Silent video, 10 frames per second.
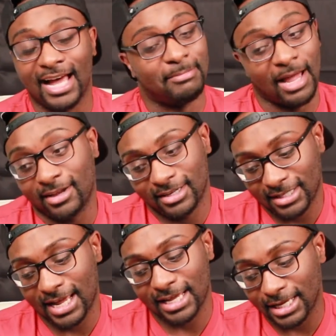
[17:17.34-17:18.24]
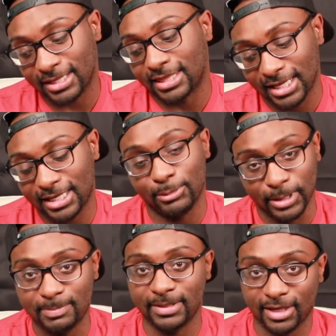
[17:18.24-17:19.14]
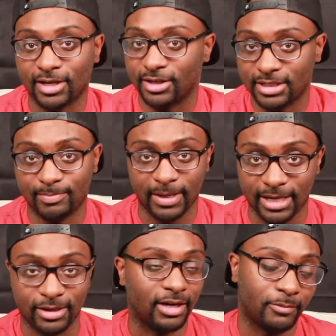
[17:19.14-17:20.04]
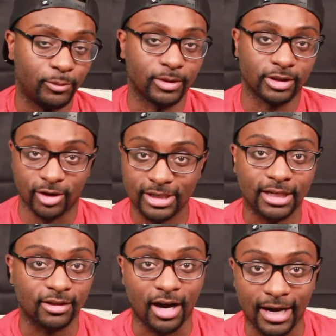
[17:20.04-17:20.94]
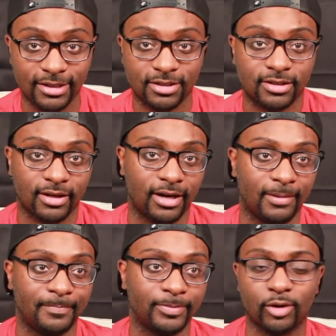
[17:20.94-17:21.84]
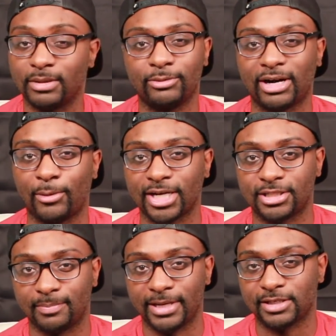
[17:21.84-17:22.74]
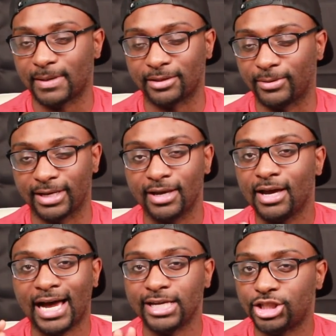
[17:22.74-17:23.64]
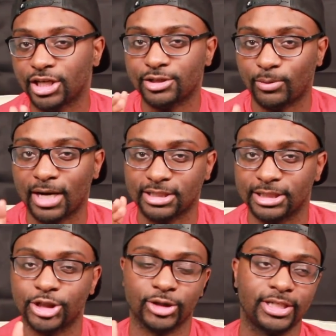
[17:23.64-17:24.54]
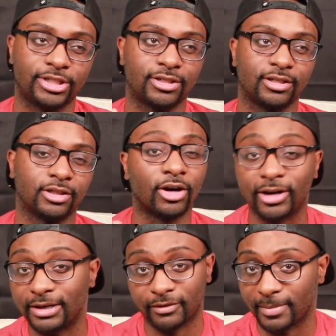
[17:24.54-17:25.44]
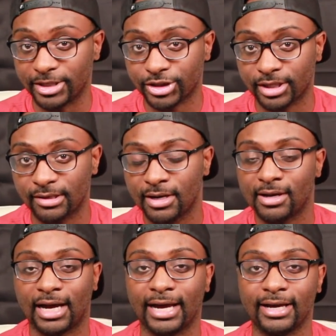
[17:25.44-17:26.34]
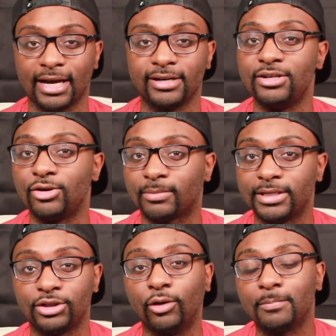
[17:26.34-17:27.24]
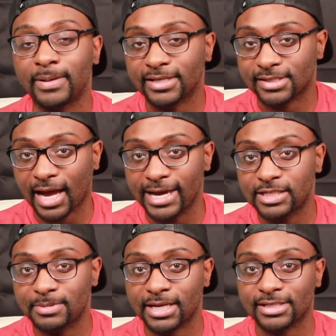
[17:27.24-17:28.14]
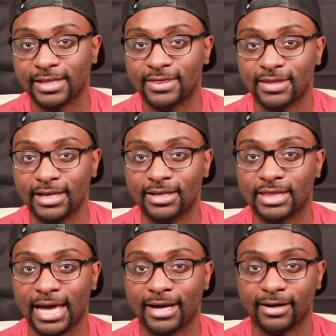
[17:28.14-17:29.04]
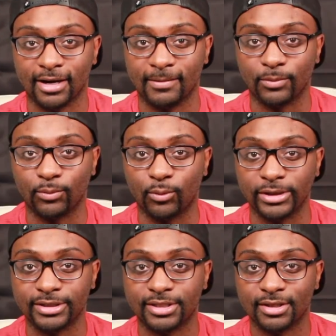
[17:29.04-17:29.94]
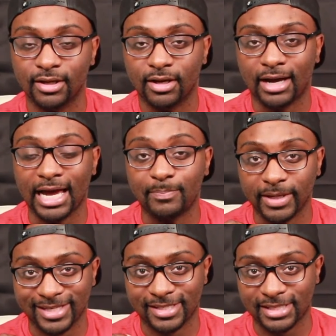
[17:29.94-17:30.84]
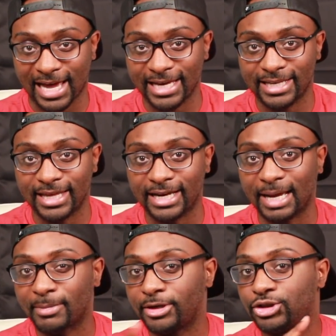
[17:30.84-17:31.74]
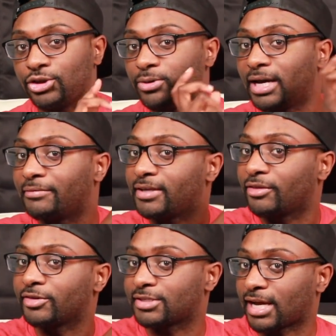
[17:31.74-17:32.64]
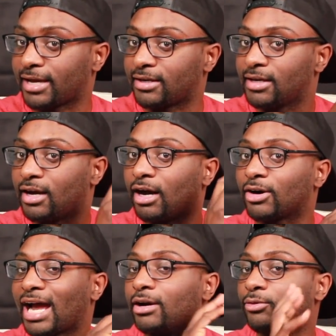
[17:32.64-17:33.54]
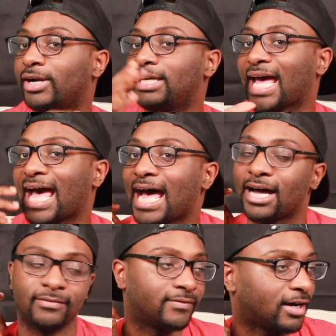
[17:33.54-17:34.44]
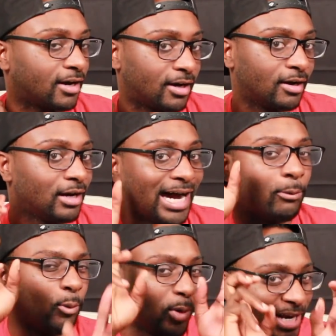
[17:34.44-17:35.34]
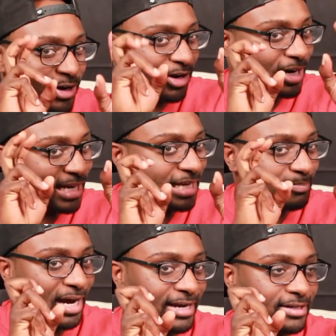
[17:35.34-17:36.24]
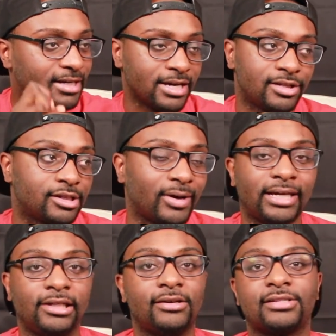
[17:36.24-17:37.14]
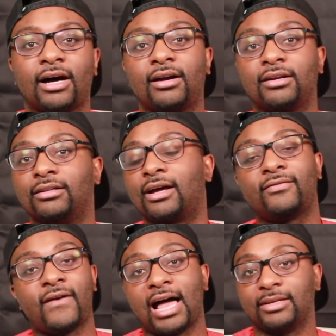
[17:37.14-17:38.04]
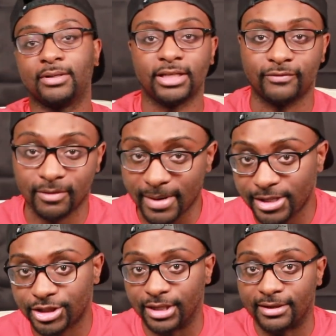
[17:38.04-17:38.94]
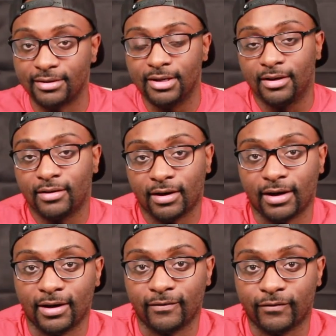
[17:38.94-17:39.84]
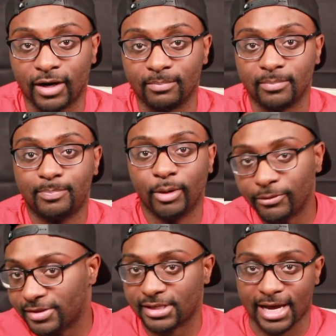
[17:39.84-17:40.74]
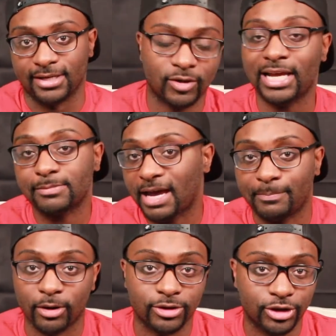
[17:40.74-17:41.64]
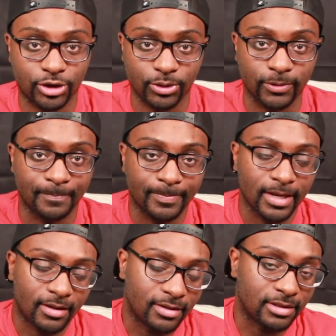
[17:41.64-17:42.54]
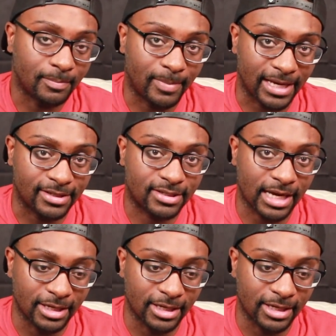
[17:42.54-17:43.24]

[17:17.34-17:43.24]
I'm not gonna lie, I think it would be a good debate. We'll learn a lot. Normally when I watch debates, by the way, I just watch literally to learn information. I normally don't pick sides because I think that once I pick a side, then I'm gonna tune out the other side. I already have a winner in mind, so I lose out on a lot of valuable information from both sides. So that's my approach to debates